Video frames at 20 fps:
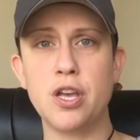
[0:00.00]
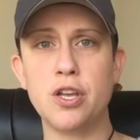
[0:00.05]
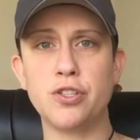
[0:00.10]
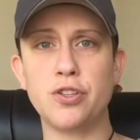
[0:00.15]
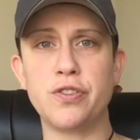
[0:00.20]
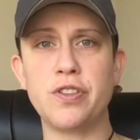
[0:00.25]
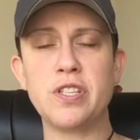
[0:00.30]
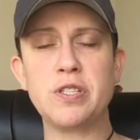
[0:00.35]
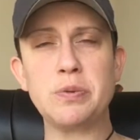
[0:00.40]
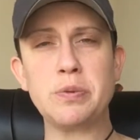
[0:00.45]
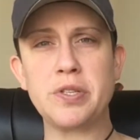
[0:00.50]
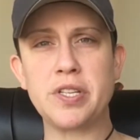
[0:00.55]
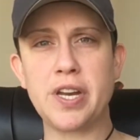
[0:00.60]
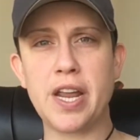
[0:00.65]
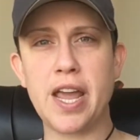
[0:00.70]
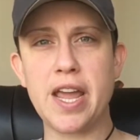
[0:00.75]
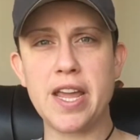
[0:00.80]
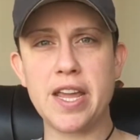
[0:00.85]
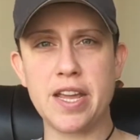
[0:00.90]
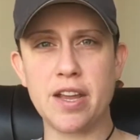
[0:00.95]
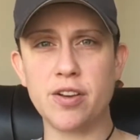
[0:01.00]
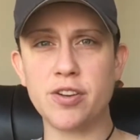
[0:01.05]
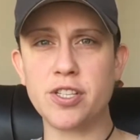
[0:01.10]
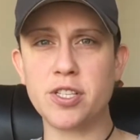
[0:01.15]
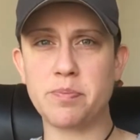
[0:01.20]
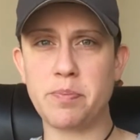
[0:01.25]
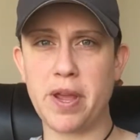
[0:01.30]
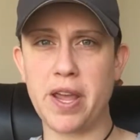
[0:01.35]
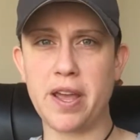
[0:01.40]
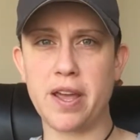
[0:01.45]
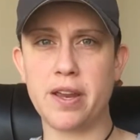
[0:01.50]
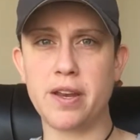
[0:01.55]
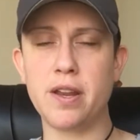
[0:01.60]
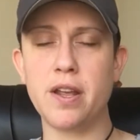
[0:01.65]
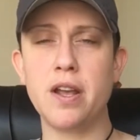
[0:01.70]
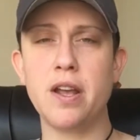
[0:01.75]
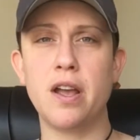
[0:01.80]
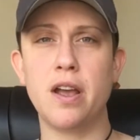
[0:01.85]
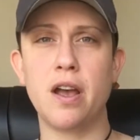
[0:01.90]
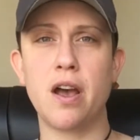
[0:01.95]
So this was an 8-year span
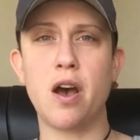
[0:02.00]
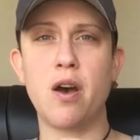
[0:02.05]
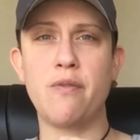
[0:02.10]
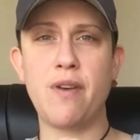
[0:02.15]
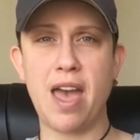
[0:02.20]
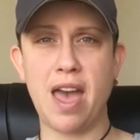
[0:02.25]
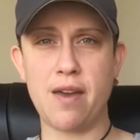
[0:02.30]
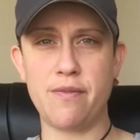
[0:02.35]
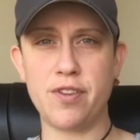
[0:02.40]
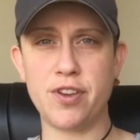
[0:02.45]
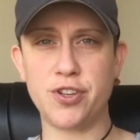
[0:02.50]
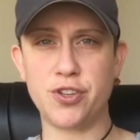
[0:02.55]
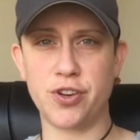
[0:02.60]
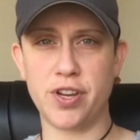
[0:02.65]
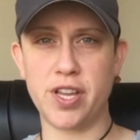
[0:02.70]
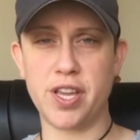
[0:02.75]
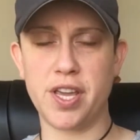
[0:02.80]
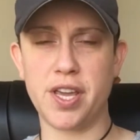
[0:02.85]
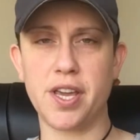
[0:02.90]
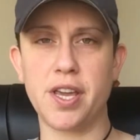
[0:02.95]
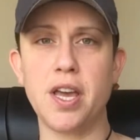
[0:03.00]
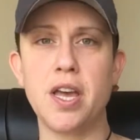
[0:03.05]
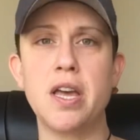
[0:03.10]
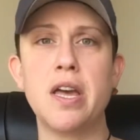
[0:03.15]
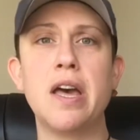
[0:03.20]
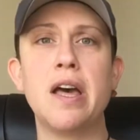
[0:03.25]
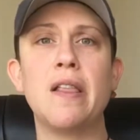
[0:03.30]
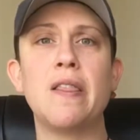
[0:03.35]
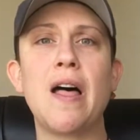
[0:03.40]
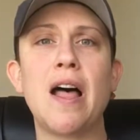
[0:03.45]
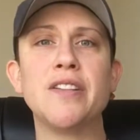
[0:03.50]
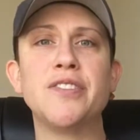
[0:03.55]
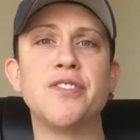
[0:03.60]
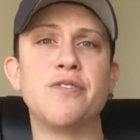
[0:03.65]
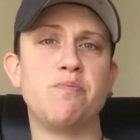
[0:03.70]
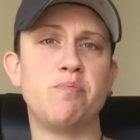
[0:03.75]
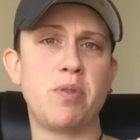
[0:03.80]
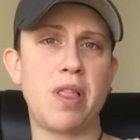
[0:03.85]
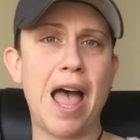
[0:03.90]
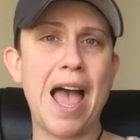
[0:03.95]
of heavy drinking, lots
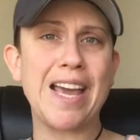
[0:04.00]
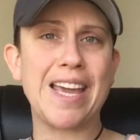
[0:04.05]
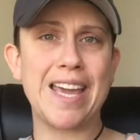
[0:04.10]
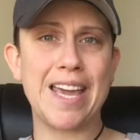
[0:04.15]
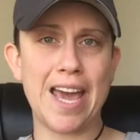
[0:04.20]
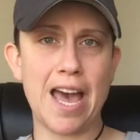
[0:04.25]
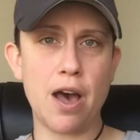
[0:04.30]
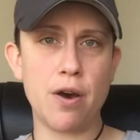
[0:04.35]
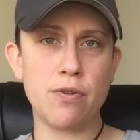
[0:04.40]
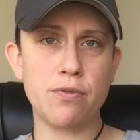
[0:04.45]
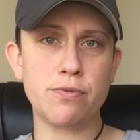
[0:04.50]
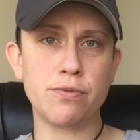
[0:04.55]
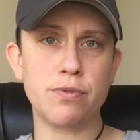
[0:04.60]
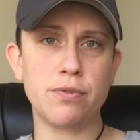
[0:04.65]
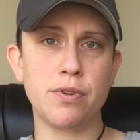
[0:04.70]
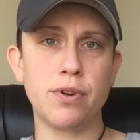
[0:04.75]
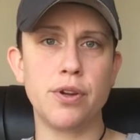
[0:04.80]
of blacking out.